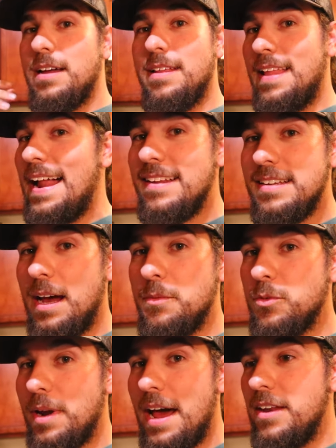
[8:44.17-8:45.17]
A lot of
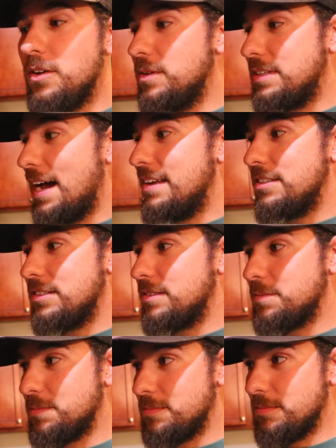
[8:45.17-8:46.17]
times what I do is I
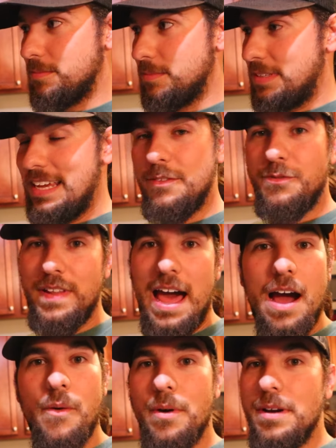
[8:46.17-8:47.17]
just get
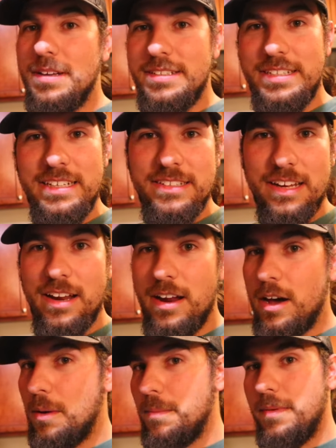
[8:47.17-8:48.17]
flour, season it
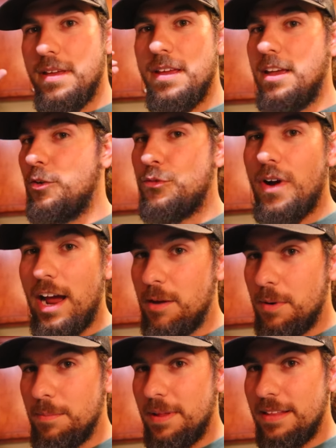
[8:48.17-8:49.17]
up, and fry
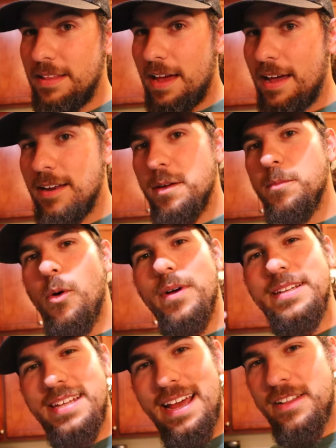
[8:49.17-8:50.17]
them up like that. But
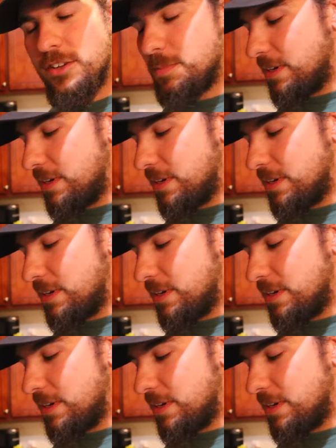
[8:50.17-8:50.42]
what Taylor's